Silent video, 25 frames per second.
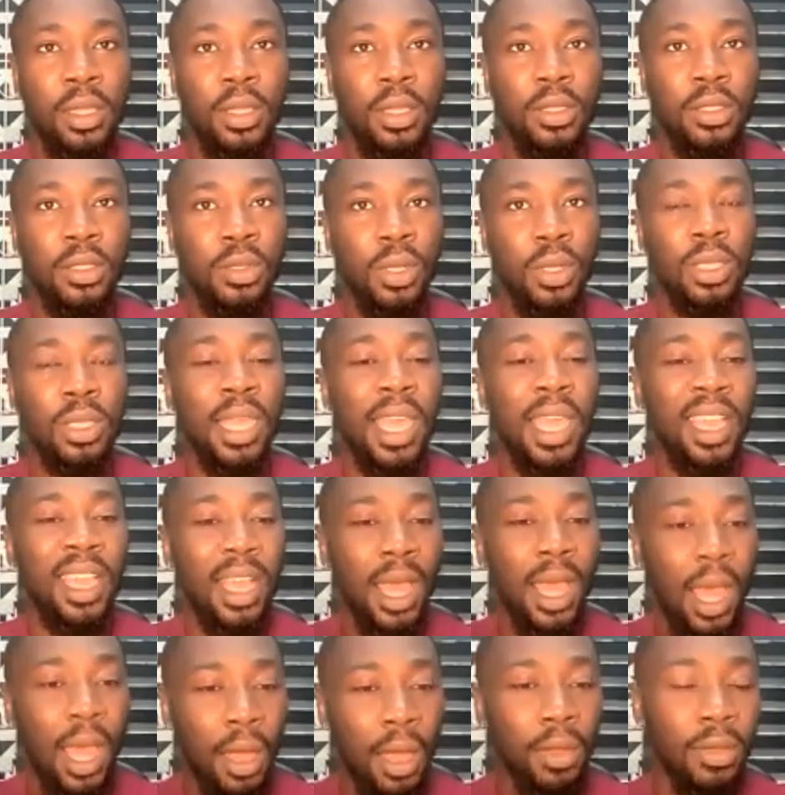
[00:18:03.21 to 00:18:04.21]
So it's like
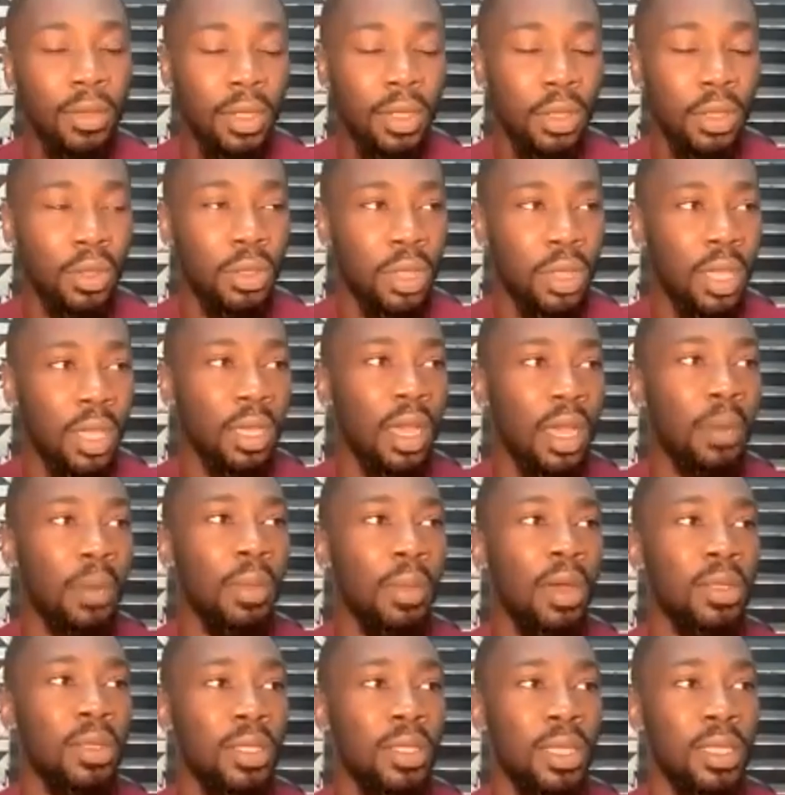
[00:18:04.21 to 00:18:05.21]
how you think
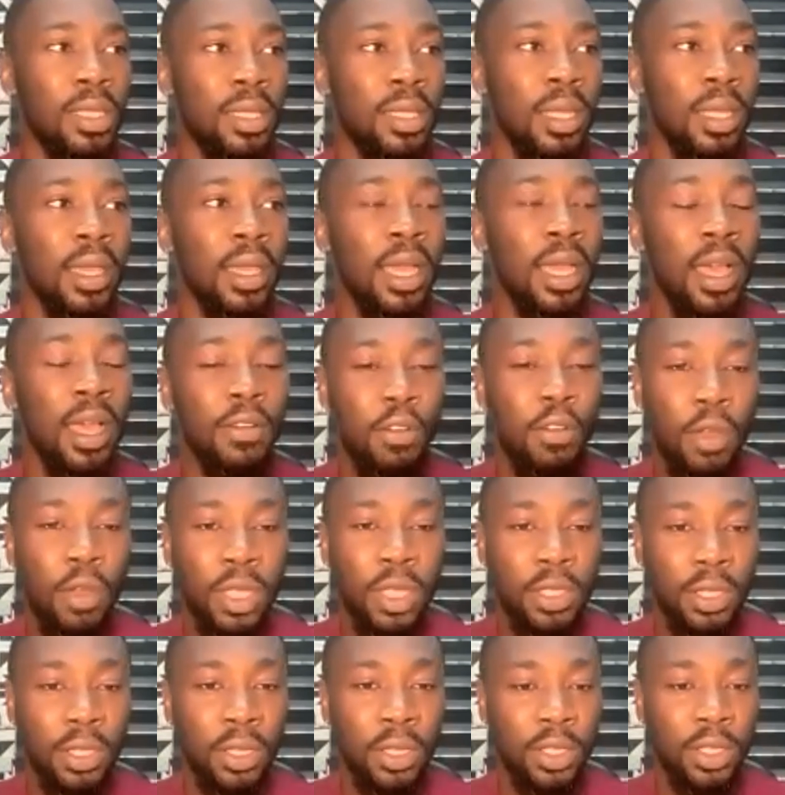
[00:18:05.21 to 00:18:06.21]
about it, like have
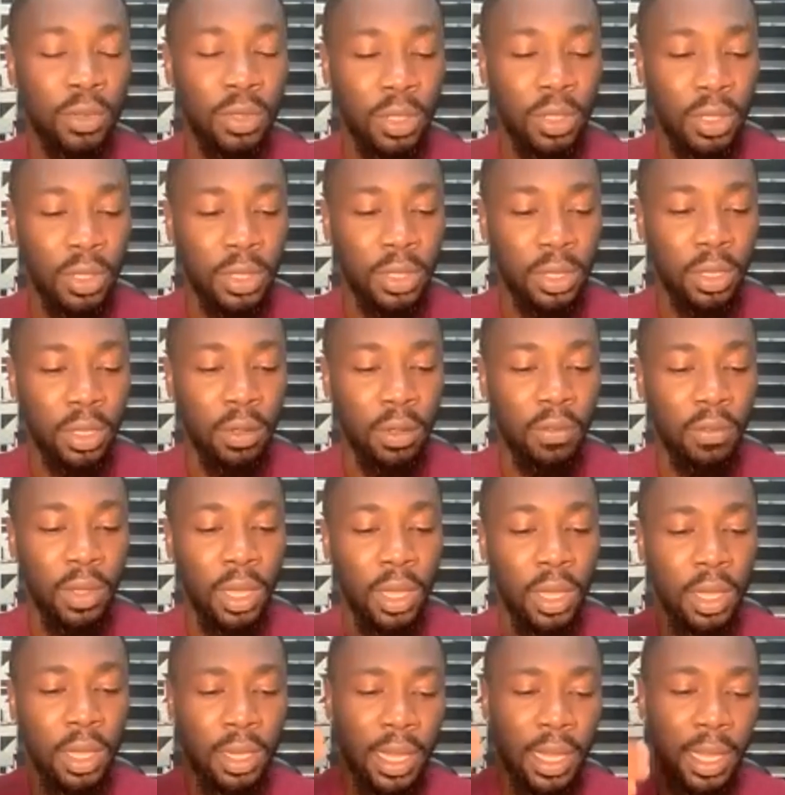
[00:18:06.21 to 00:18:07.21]
questions with yourself.
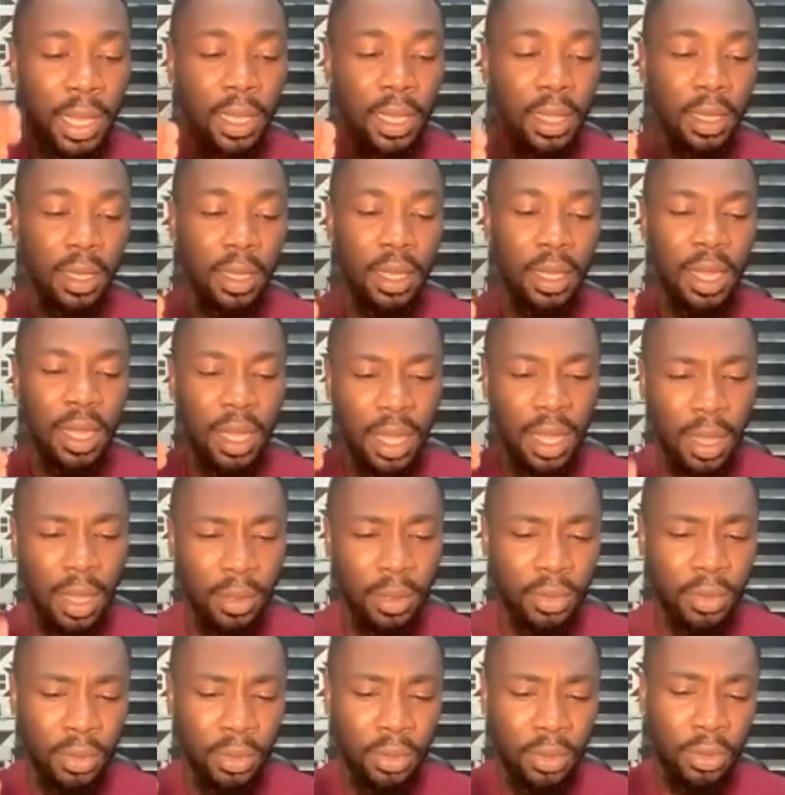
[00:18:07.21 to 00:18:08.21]
Like,
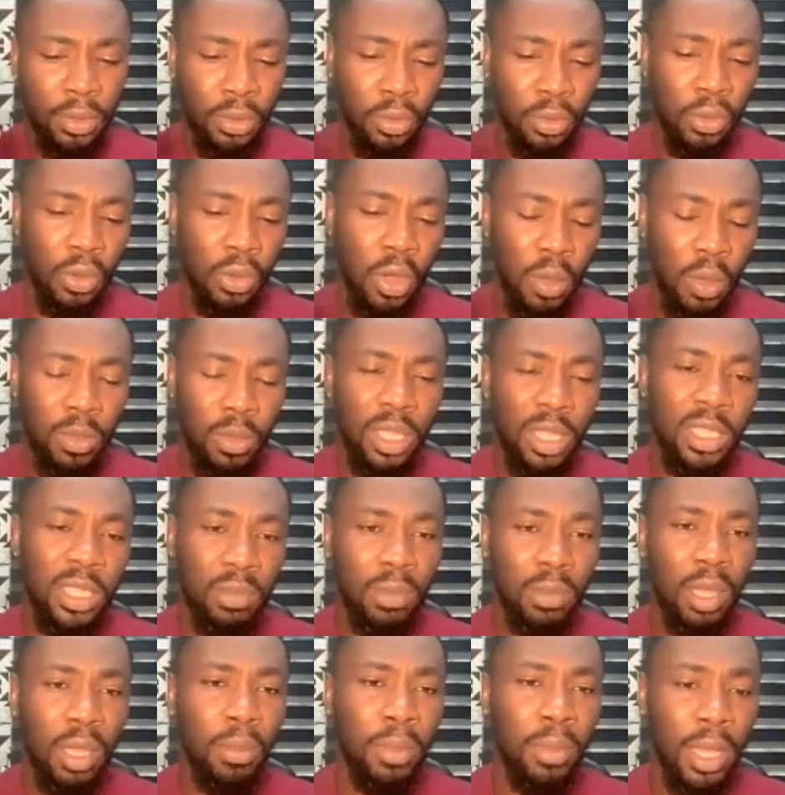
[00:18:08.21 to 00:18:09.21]
how do community
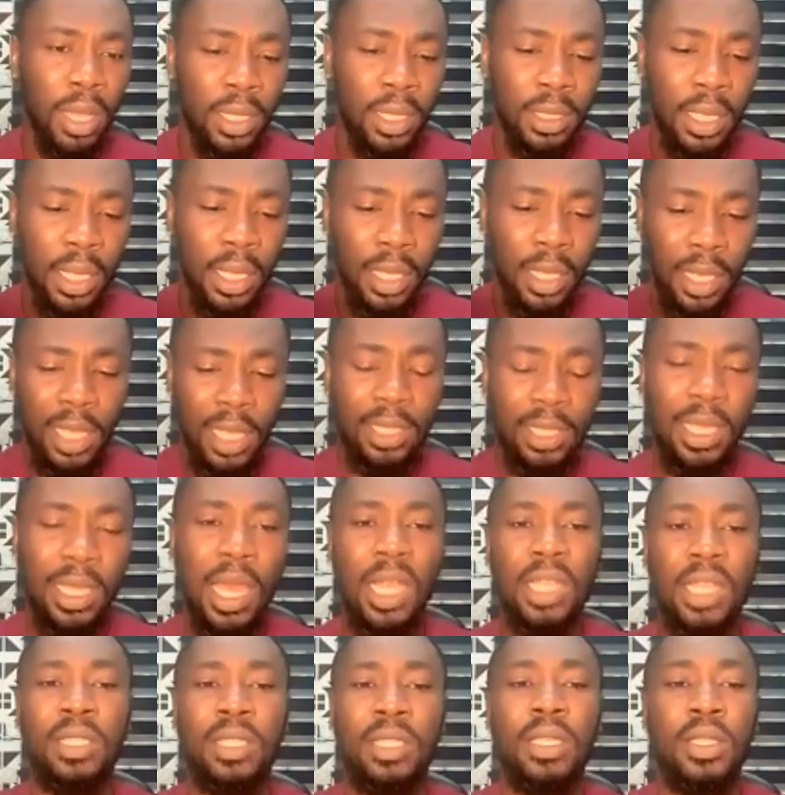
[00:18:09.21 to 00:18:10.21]
members get
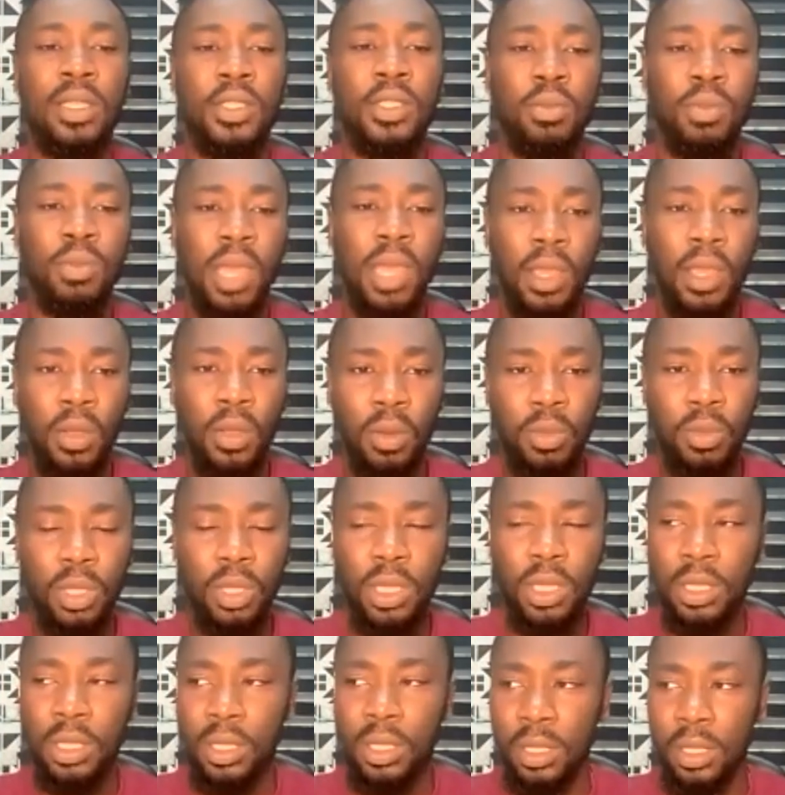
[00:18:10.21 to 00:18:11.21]
access to my
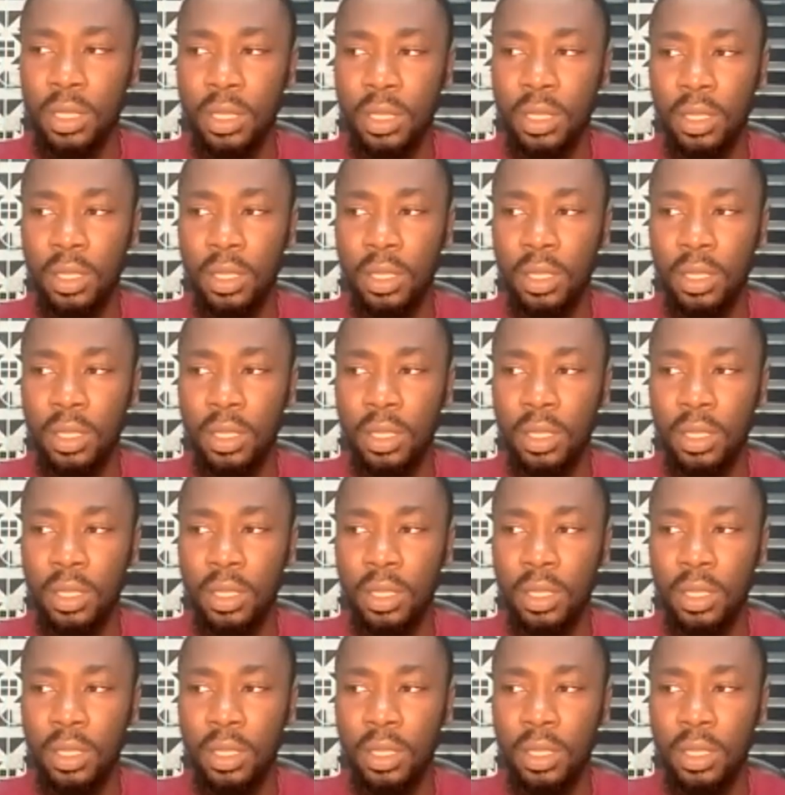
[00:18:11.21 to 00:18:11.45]
community?